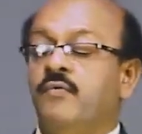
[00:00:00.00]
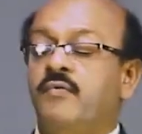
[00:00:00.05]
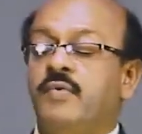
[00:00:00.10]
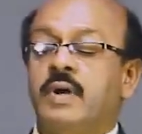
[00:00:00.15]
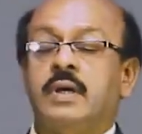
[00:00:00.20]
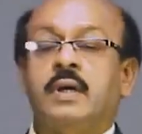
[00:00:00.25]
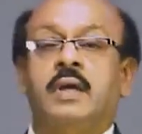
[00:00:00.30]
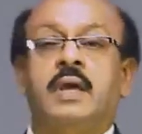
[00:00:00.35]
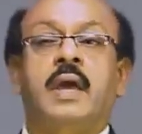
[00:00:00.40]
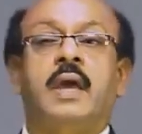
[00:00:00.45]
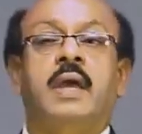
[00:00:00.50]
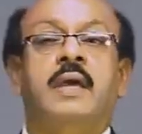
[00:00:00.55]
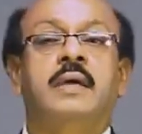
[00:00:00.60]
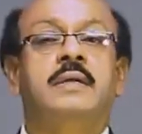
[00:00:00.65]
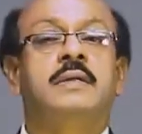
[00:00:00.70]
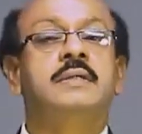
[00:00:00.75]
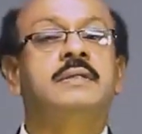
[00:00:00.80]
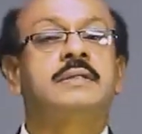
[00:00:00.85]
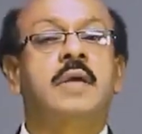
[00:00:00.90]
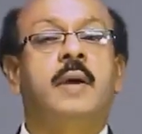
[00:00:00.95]
where
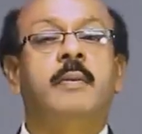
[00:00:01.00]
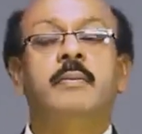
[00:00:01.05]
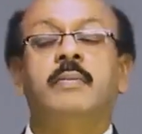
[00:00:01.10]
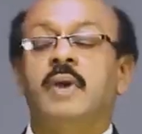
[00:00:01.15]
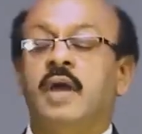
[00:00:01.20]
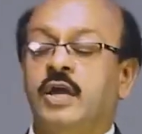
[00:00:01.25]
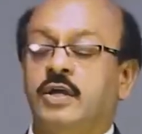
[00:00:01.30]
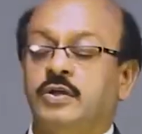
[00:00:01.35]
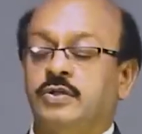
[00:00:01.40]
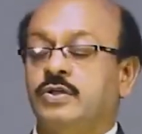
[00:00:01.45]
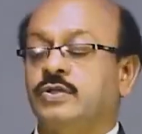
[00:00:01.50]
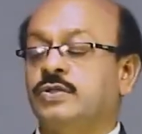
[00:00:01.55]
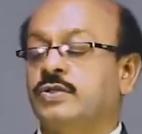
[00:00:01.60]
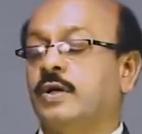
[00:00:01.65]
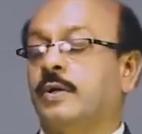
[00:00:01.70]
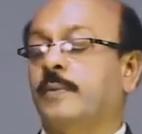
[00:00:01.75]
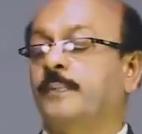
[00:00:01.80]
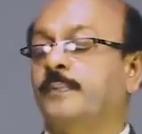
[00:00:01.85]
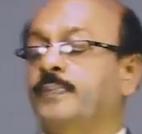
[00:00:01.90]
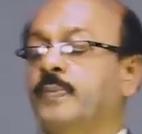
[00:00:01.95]
K is some
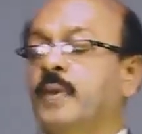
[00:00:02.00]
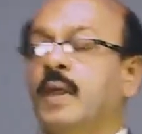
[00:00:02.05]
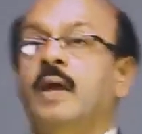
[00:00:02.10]
integer.